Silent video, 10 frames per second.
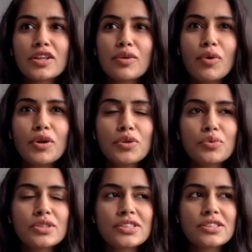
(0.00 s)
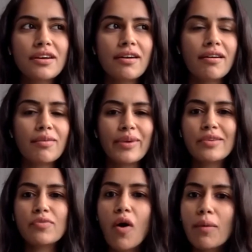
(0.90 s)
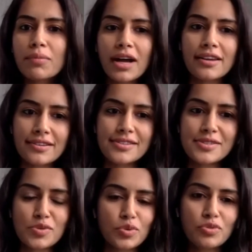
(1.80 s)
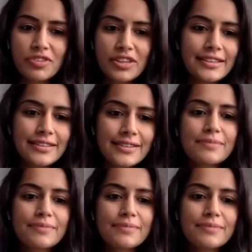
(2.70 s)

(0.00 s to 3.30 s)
they want to use very warm colors, so you feel